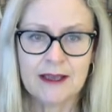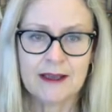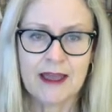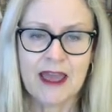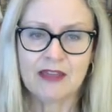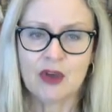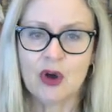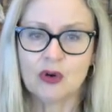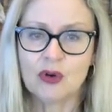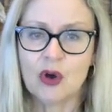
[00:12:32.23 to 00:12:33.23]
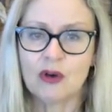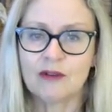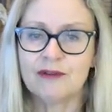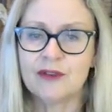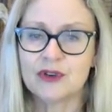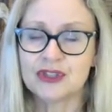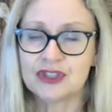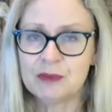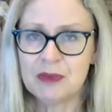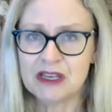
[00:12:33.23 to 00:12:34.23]
Uh, and the Hong Kong Fir
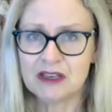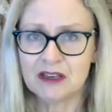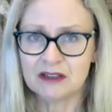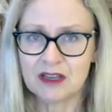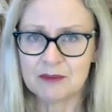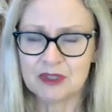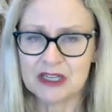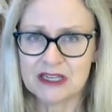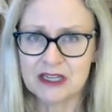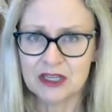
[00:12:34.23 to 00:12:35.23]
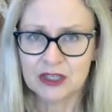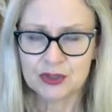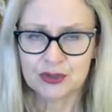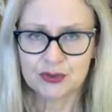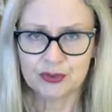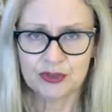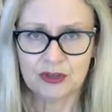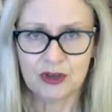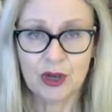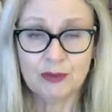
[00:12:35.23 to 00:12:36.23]
Shipping Company should
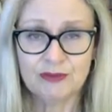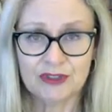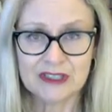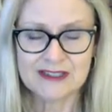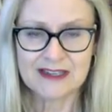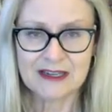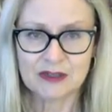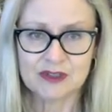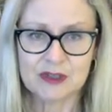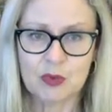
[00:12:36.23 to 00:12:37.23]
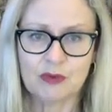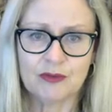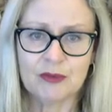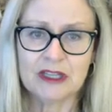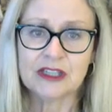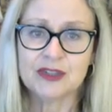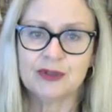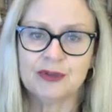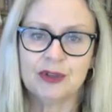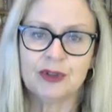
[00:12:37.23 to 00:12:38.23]
hopefully sound somewhat familiar
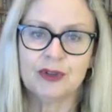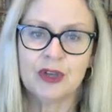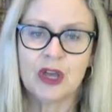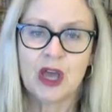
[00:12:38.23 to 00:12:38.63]
to you.